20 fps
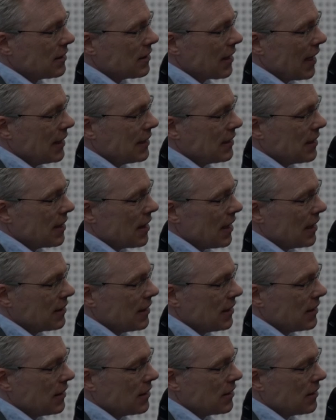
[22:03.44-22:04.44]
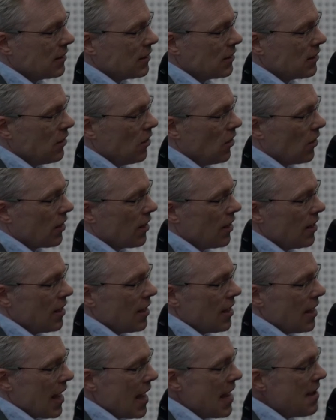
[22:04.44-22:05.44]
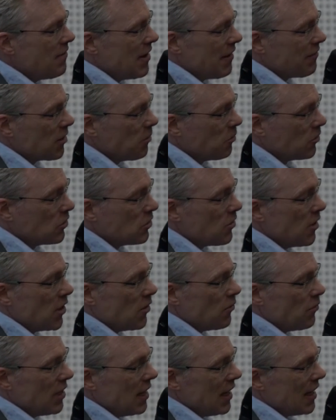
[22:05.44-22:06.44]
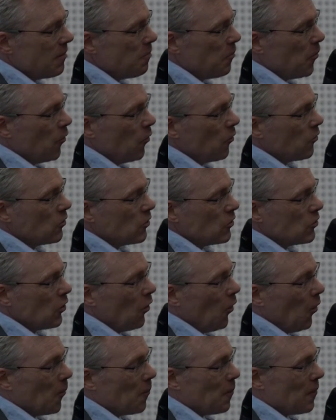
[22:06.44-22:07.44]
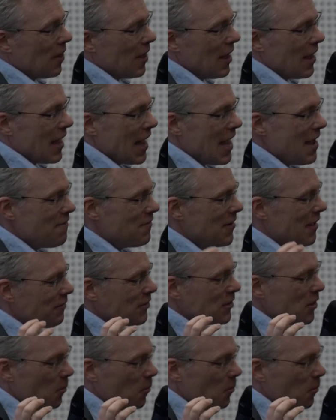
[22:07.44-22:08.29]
and say to their citizens, look, even if someone's doing a really important job, even if